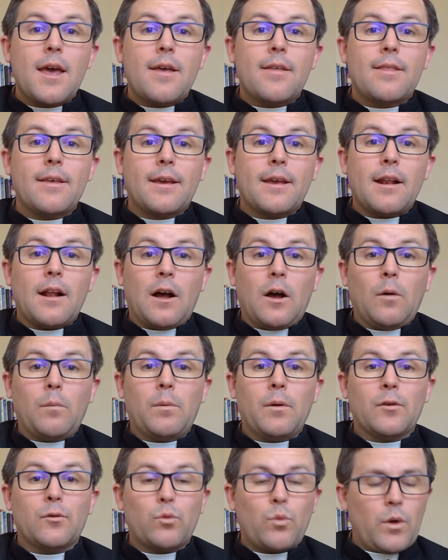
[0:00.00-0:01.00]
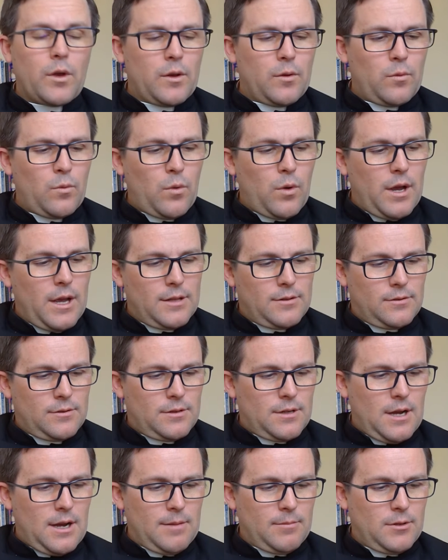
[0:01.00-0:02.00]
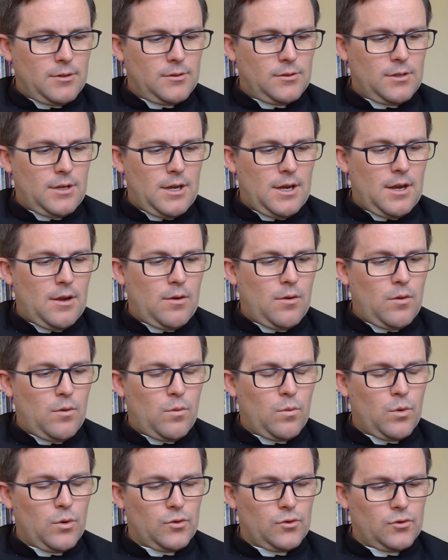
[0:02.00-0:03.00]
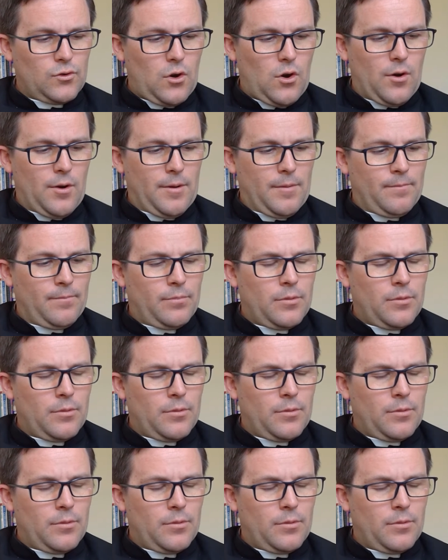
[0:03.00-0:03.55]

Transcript: that can help us when it's time to say we're sorry.